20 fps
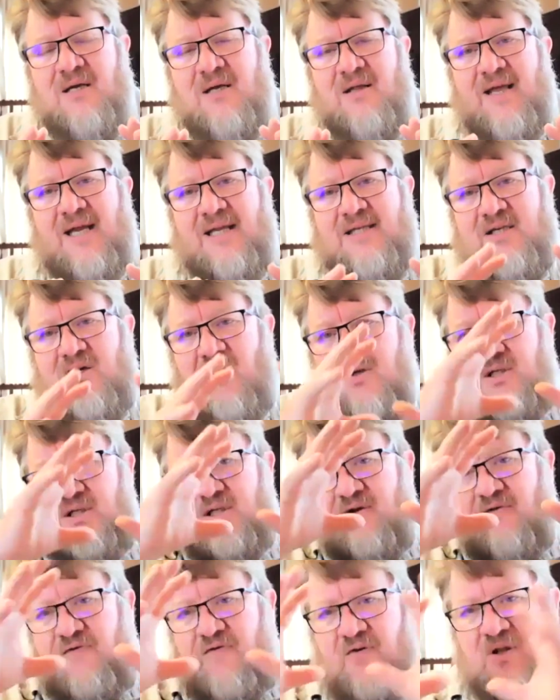that's got
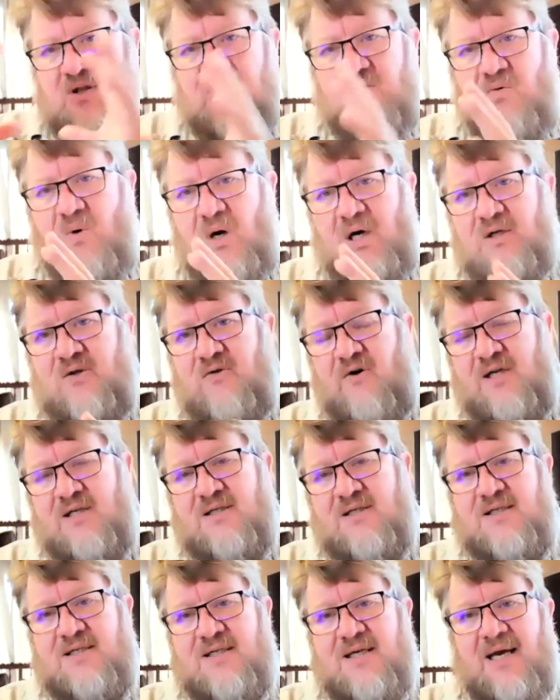different quadrants.